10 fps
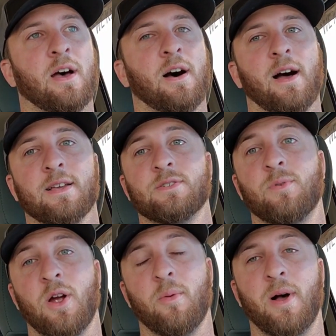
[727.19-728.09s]
I
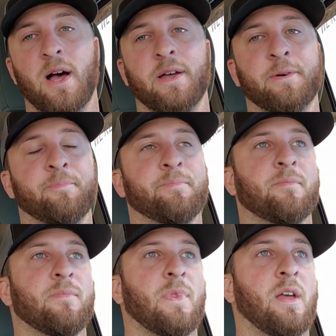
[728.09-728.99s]
swear by them.
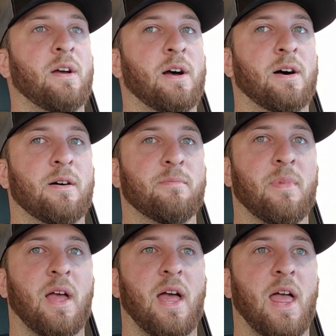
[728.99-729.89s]

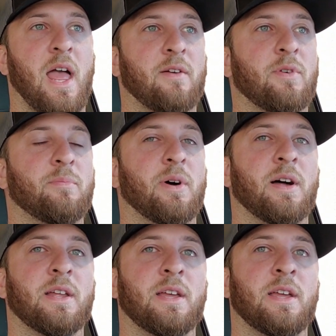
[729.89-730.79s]

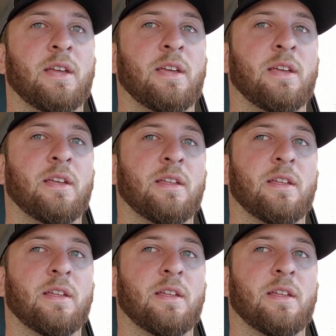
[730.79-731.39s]
Everybody